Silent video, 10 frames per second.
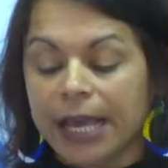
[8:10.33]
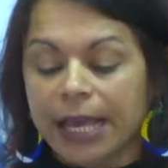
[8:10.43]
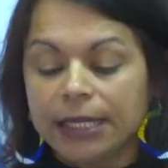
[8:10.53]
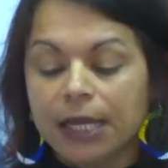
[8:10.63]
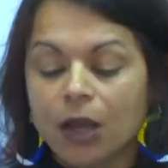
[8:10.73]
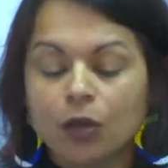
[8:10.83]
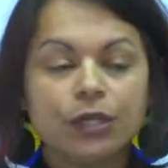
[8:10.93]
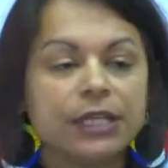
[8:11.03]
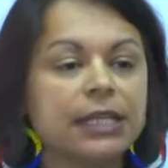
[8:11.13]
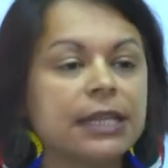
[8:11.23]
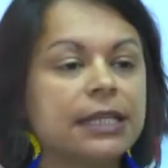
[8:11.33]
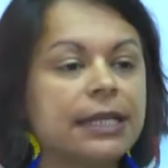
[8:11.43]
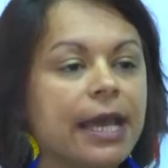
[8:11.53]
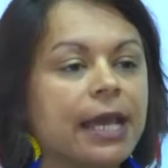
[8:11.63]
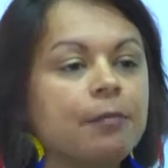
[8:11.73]
encoded in the
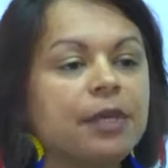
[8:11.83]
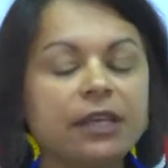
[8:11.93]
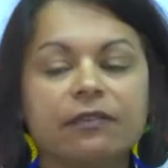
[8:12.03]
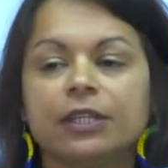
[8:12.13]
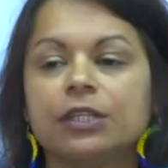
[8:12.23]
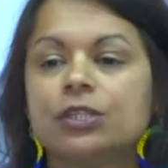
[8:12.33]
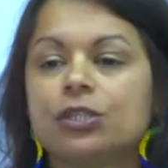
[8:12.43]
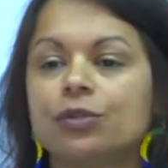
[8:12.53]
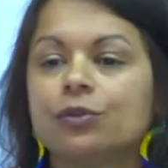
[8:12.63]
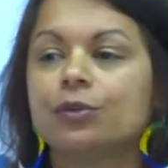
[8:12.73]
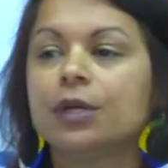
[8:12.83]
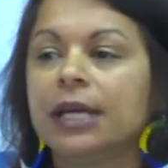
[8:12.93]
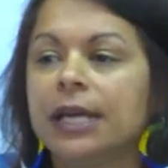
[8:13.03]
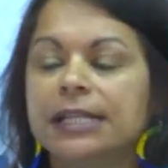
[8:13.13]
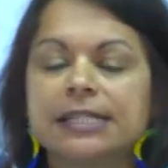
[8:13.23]
name given to
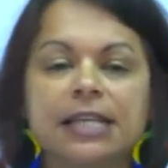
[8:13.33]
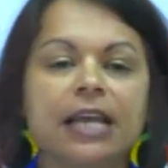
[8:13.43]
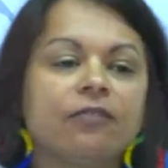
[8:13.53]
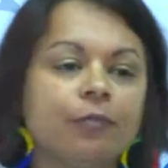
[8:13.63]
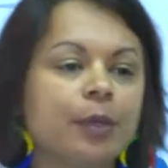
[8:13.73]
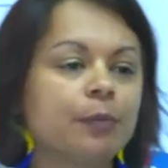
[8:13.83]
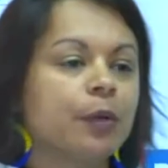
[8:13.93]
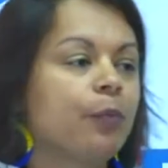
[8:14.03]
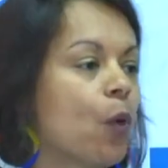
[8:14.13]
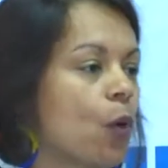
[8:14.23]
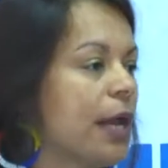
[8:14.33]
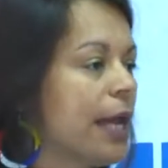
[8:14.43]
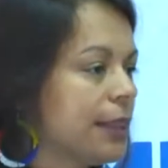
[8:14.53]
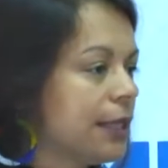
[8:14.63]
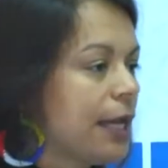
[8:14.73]
enslaved people born
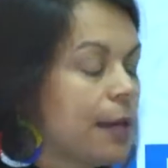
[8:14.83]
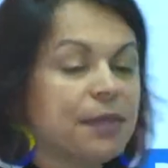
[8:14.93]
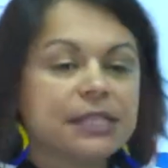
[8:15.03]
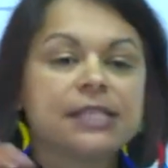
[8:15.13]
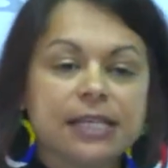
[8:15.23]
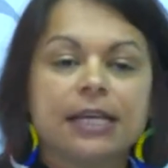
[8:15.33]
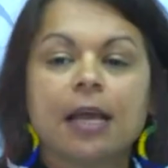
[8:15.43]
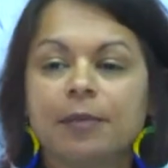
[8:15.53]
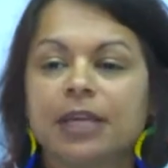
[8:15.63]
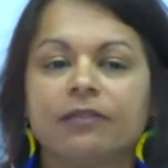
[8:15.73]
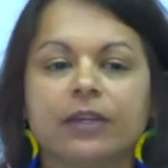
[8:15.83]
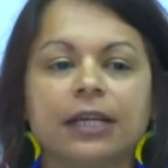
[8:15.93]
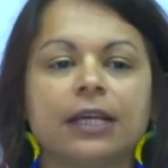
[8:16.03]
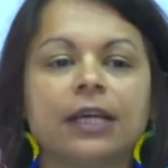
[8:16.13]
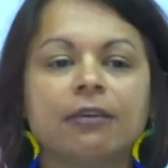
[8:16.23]
at the Cape, the surname
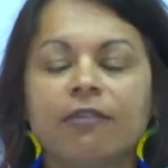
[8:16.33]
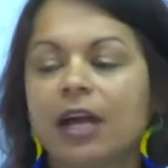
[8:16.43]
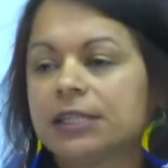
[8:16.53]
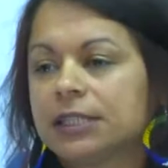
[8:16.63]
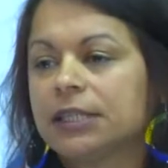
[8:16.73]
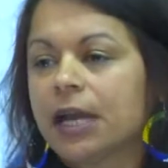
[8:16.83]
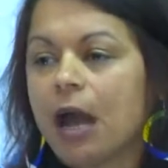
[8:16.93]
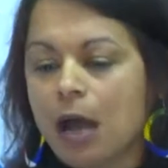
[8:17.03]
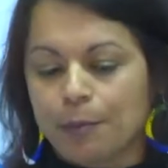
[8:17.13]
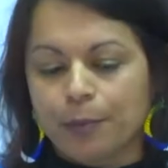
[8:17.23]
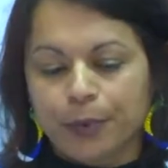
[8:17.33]
given, Van den Kaap.